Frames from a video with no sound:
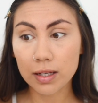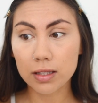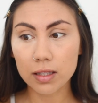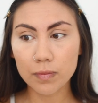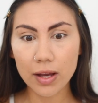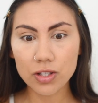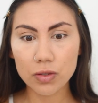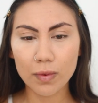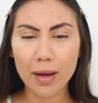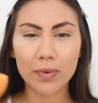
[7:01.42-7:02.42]
because the sponge
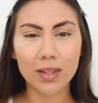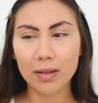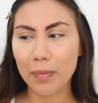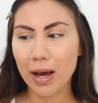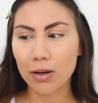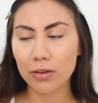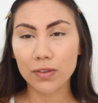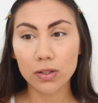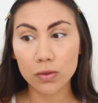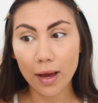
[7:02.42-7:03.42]
is wet, but then the powder
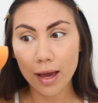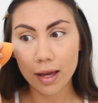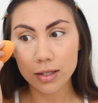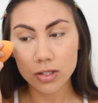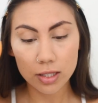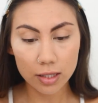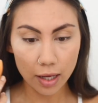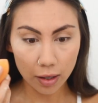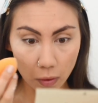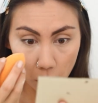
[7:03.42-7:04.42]
feels wet. It's just
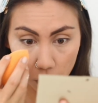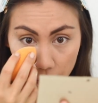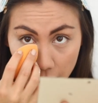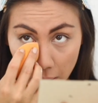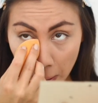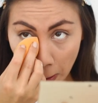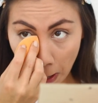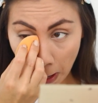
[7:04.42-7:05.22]
like a whole thing